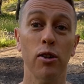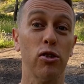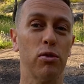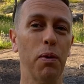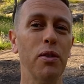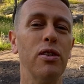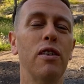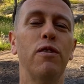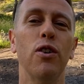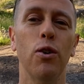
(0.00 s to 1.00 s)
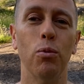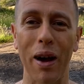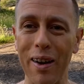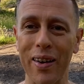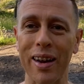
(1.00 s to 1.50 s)
So especially if you're
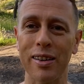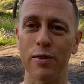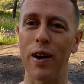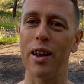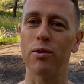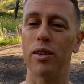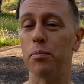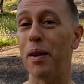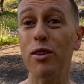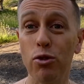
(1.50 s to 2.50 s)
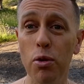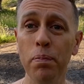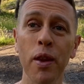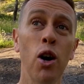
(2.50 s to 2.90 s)
wearing Davana in the bedroom,